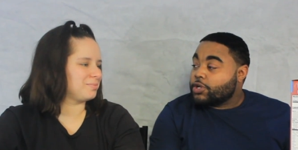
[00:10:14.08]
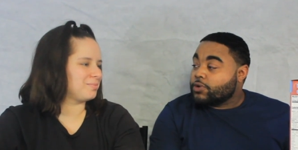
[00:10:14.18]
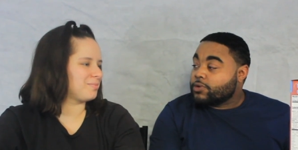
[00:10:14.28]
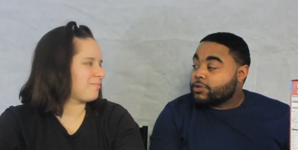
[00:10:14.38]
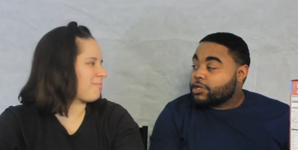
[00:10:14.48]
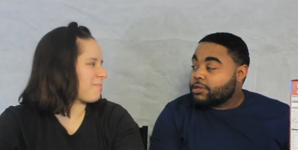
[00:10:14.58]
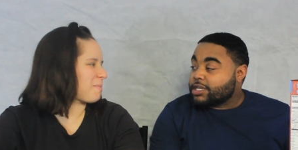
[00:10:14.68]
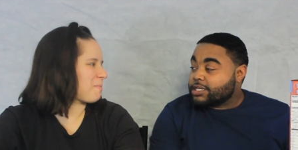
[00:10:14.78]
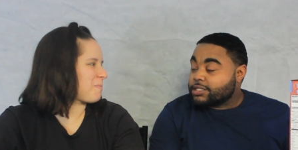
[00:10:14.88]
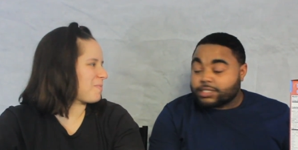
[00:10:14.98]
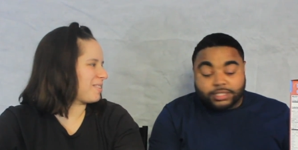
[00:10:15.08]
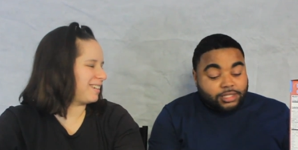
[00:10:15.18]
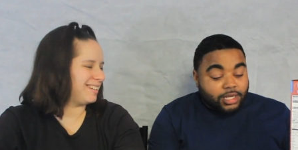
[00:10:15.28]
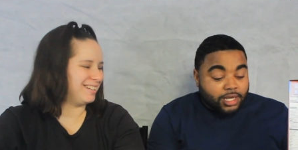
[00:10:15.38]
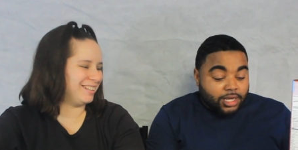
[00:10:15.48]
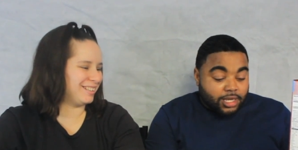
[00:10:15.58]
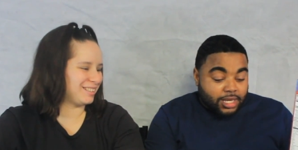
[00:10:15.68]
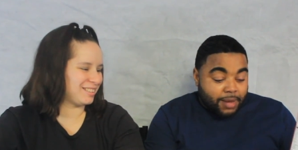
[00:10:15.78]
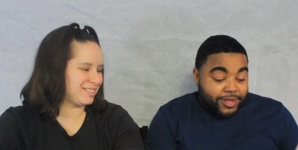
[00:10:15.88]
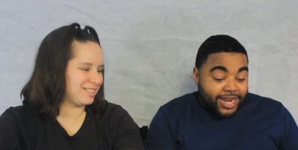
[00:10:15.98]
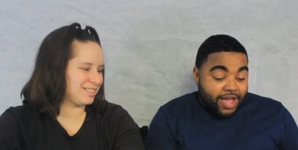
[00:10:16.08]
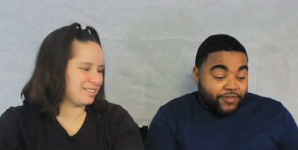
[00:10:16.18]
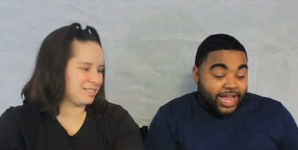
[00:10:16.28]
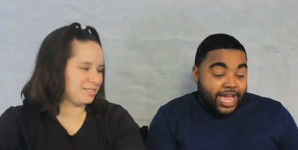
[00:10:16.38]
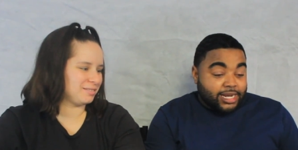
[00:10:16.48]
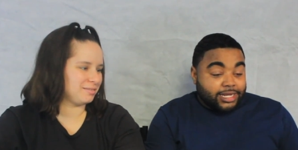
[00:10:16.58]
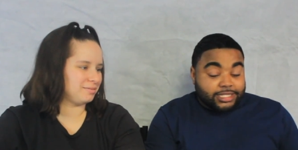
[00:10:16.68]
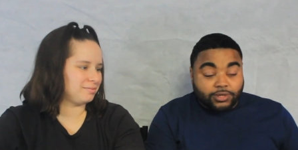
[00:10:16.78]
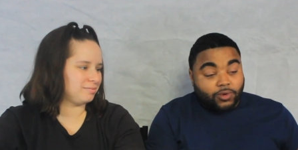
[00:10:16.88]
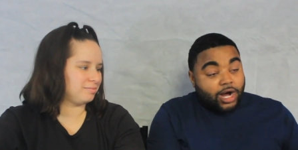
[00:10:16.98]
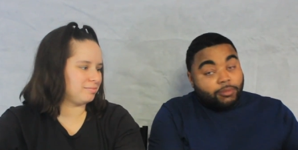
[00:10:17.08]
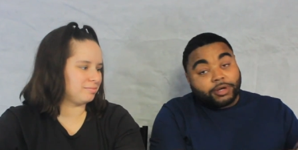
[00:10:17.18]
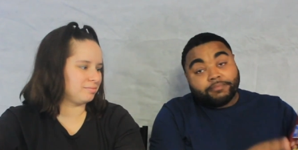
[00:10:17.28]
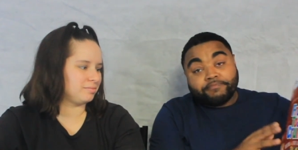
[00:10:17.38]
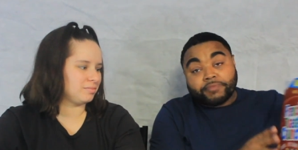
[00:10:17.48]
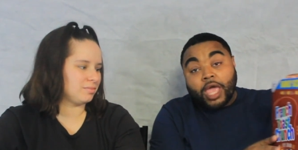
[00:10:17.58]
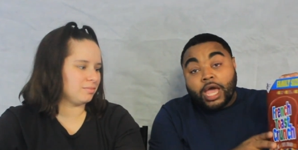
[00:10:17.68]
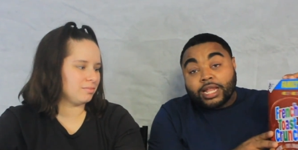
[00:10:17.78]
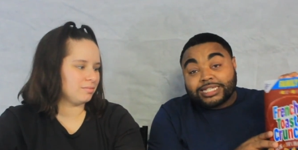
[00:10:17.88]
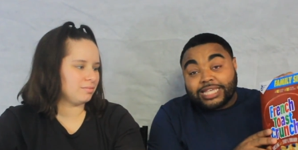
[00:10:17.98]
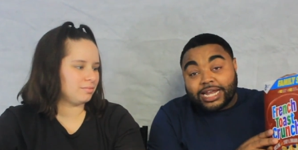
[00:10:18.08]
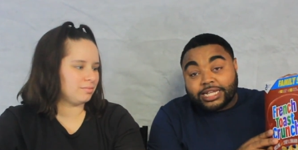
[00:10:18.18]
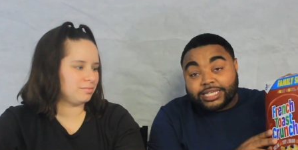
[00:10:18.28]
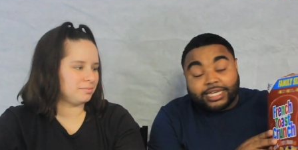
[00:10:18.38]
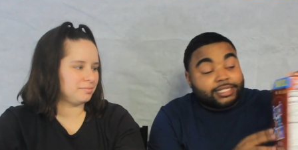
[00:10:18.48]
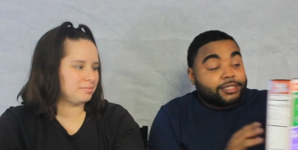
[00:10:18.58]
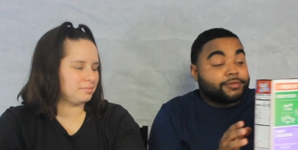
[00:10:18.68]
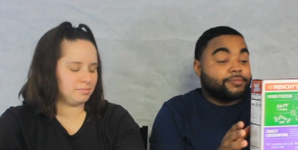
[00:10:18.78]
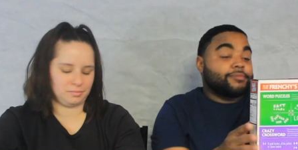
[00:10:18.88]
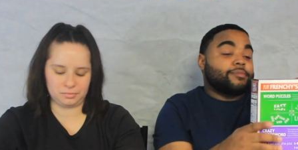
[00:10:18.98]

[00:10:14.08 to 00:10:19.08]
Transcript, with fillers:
Speaker 1: cereal because I mean I haven't had these in a while, but let's see how they taste.